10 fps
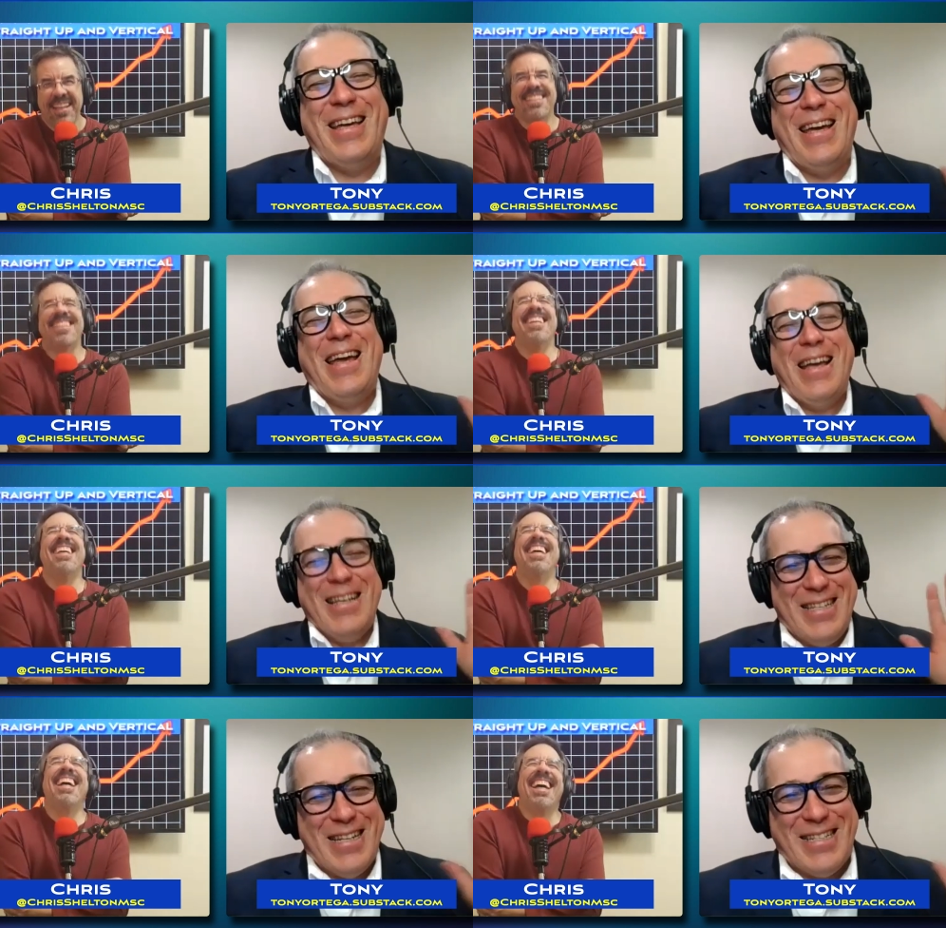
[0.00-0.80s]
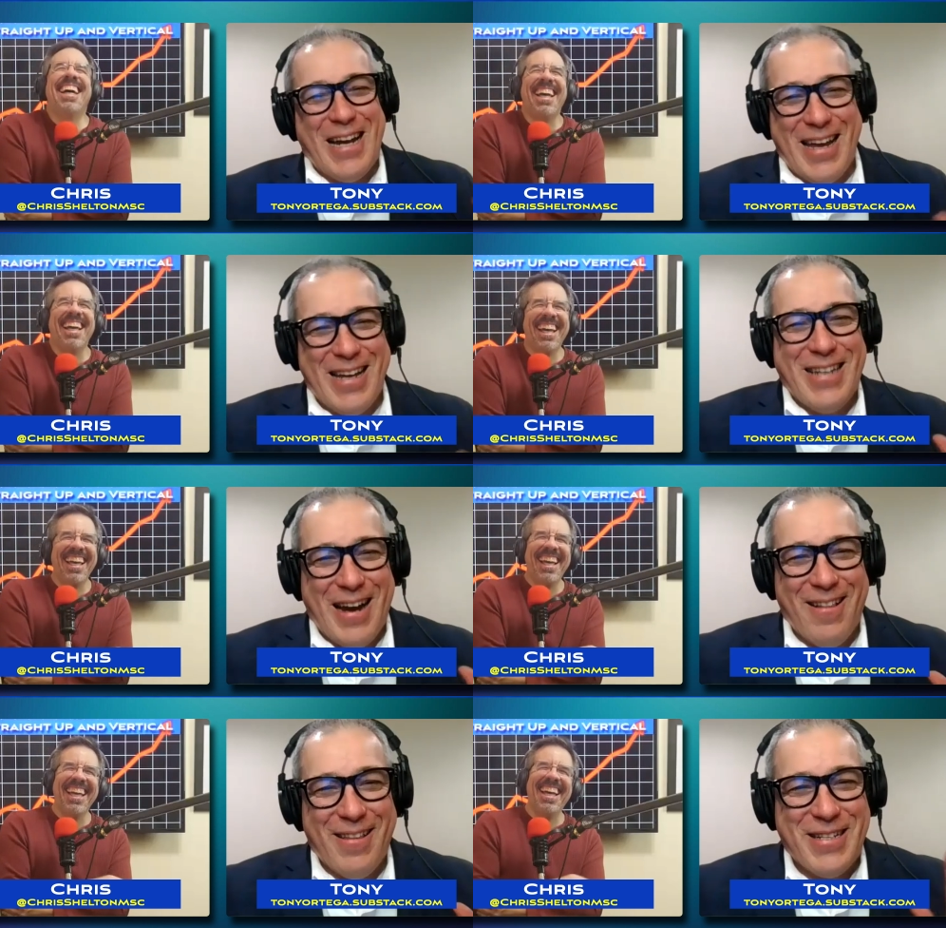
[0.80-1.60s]
Speaker 1: the
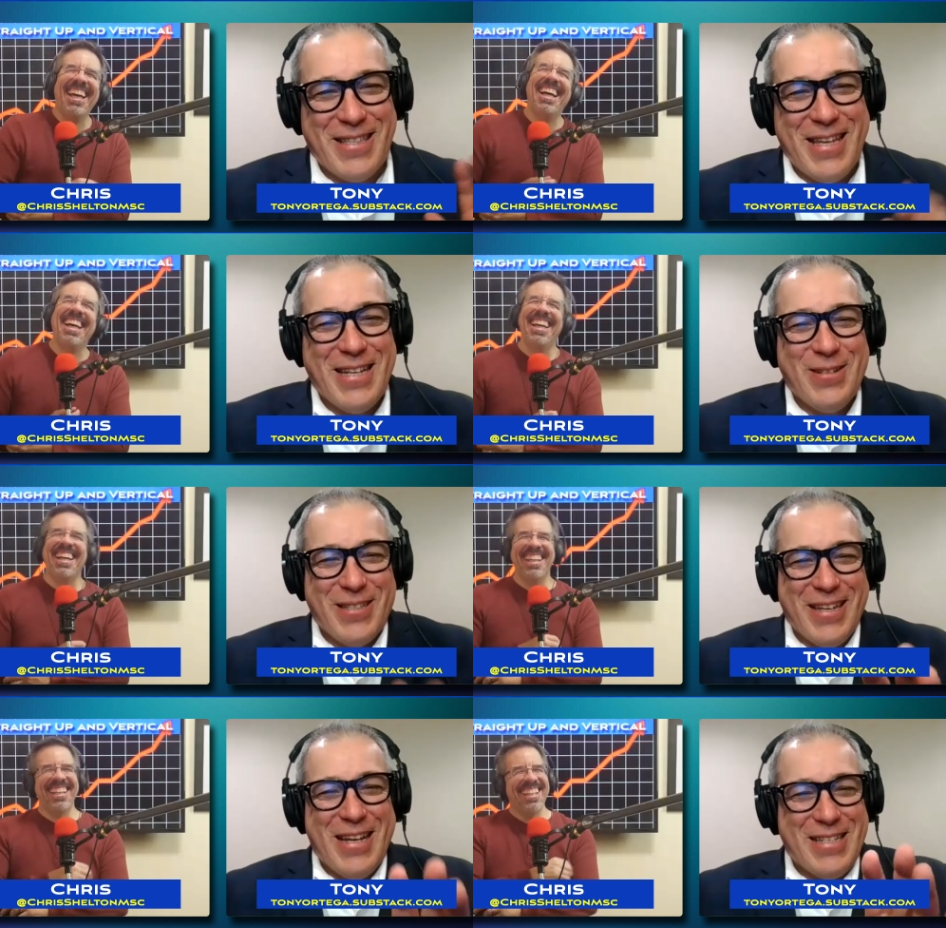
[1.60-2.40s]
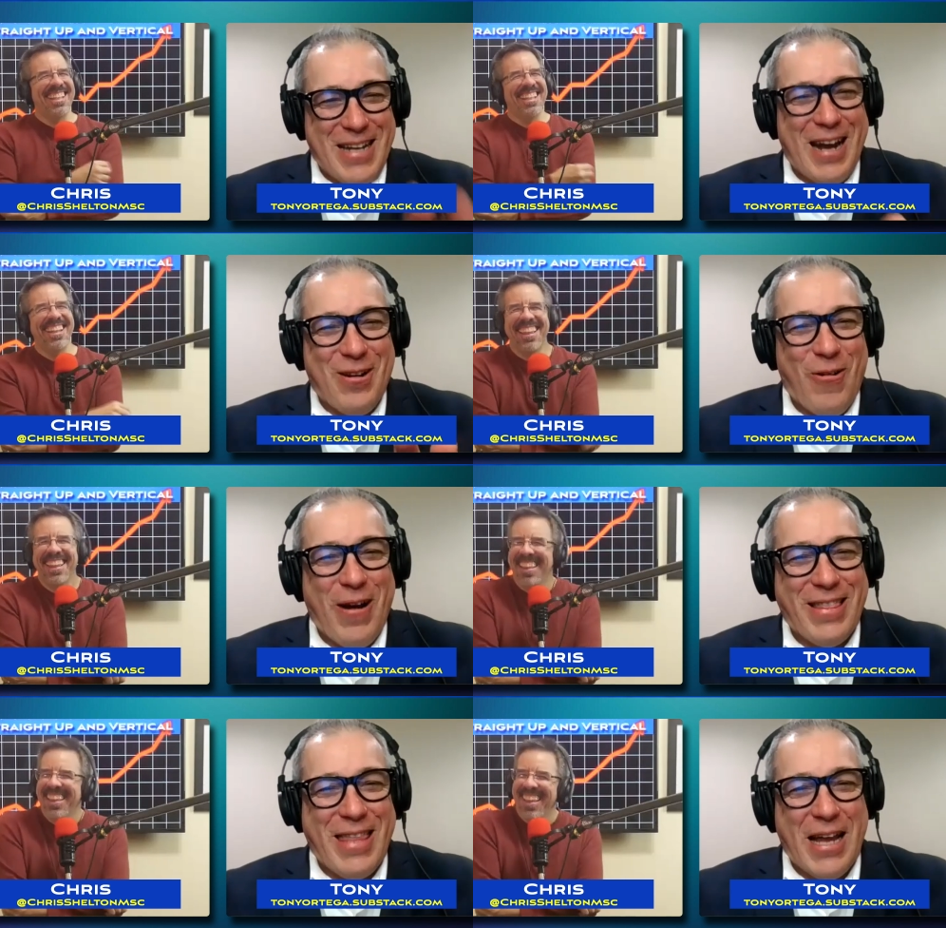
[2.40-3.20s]
scientology things it's, it's not
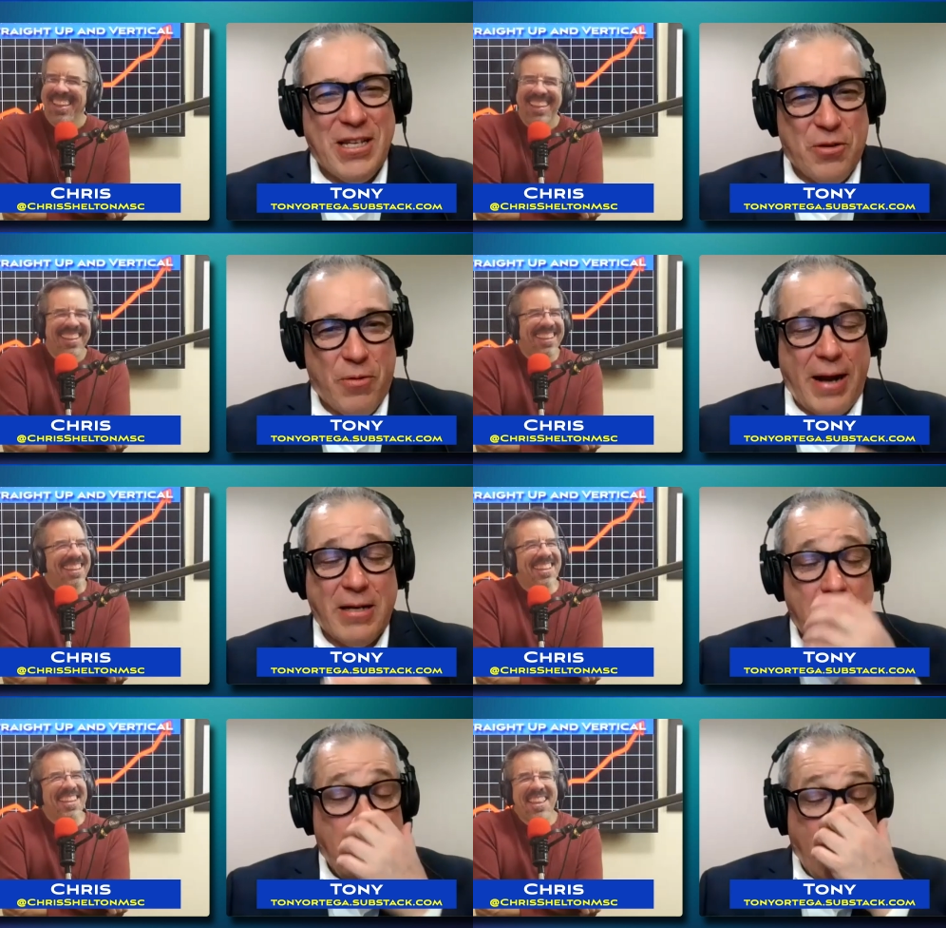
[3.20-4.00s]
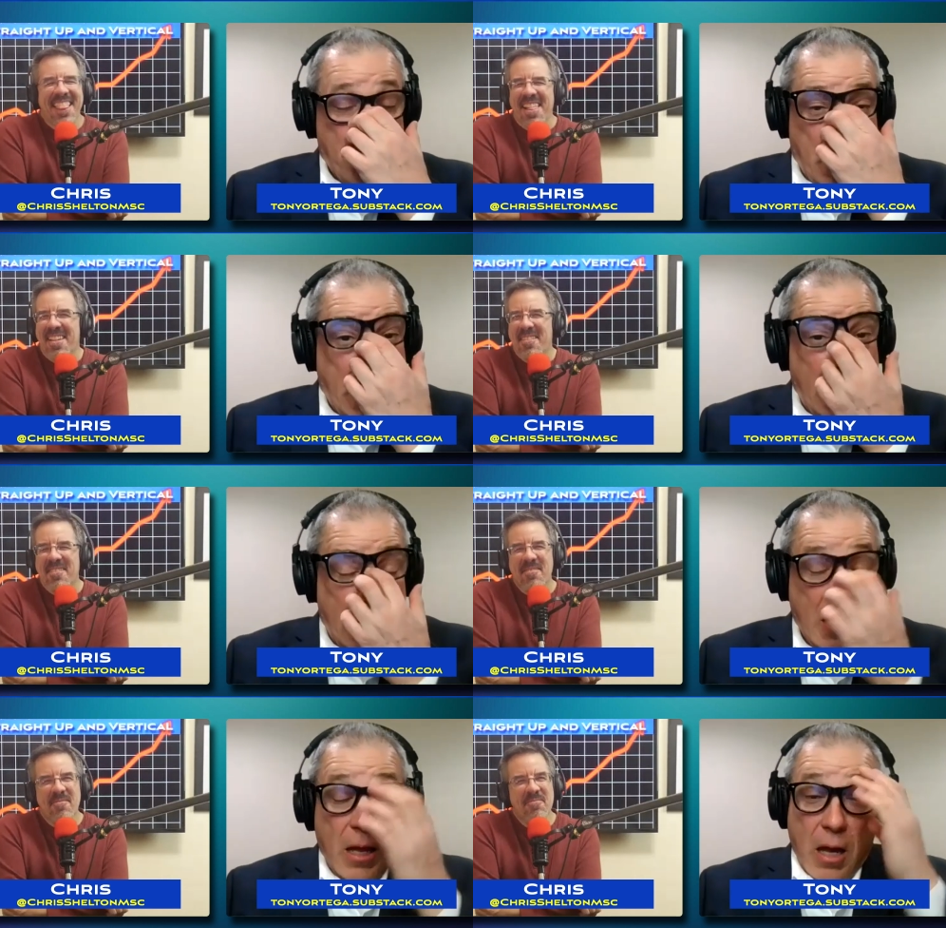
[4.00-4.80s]
quite that direct
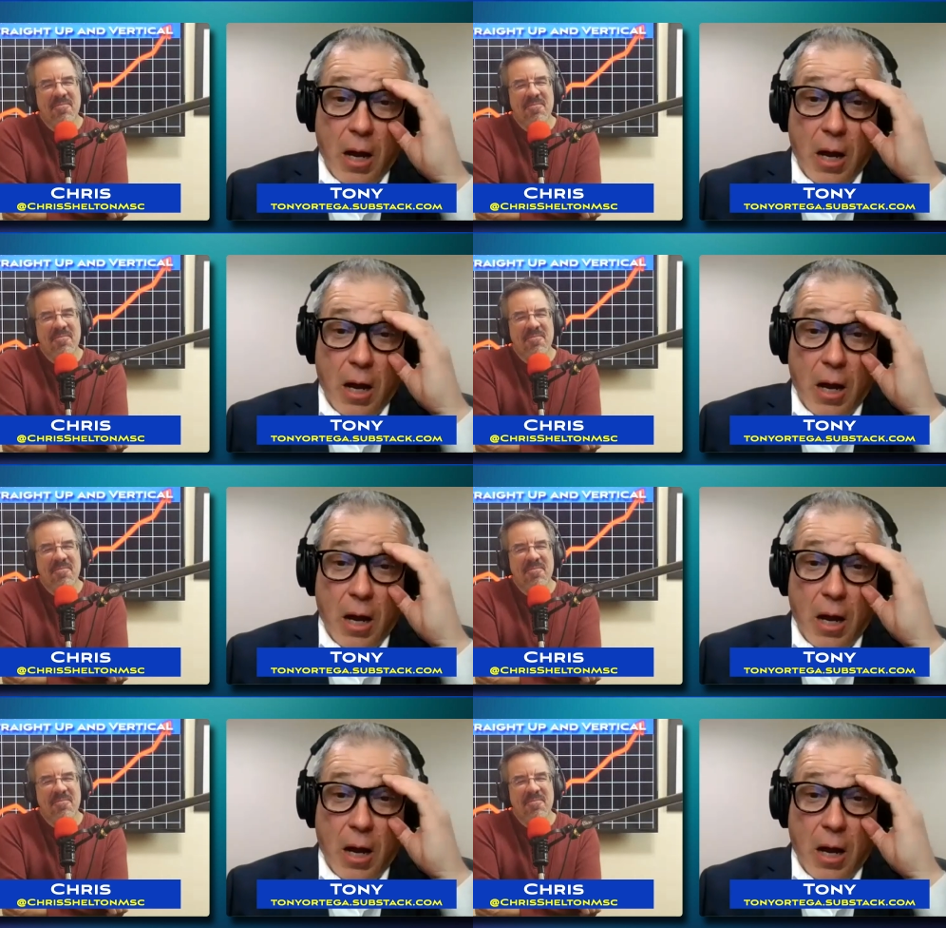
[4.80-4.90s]
but